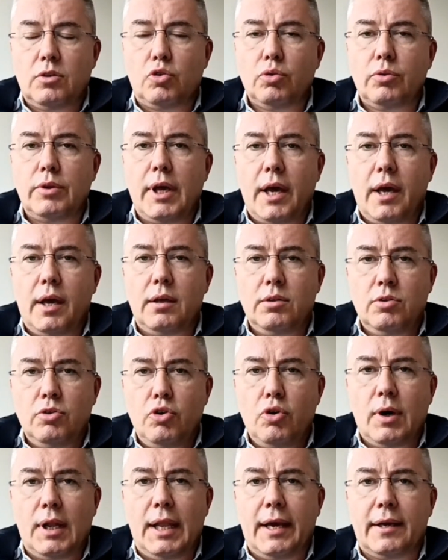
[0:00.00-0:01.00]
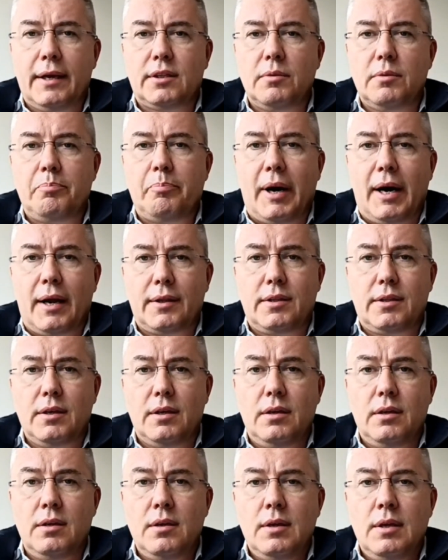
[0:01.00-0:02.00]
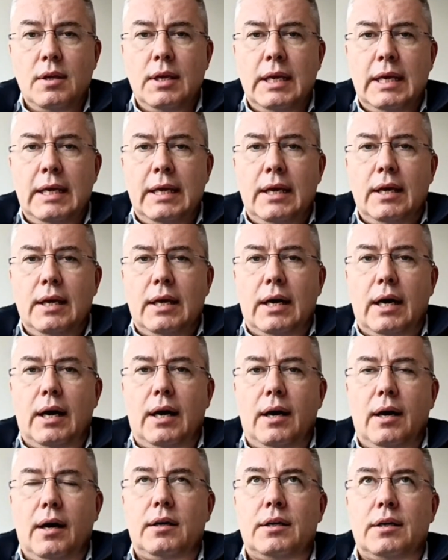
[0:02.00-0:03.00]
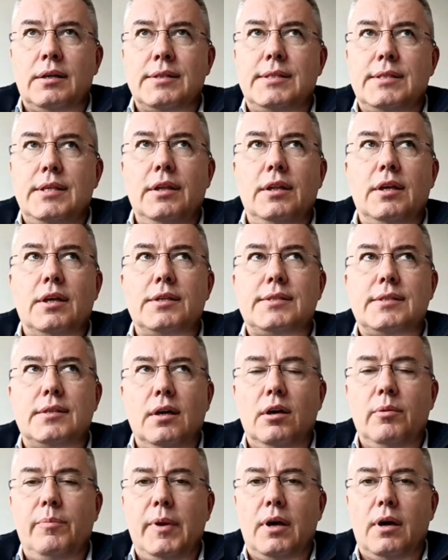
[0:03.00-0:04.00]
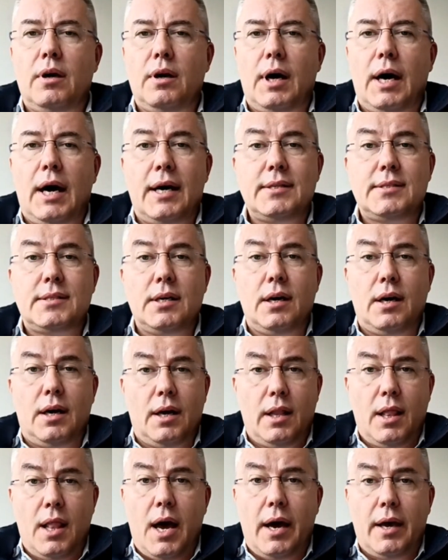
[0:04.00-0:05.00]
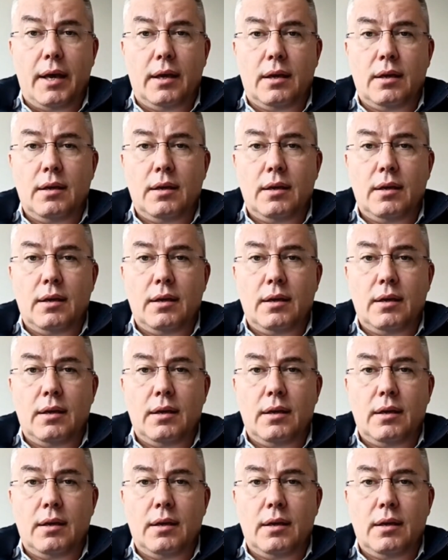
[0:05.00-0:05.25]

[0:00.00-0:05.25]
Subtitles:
Today, new elected party considers Serbia as an ally,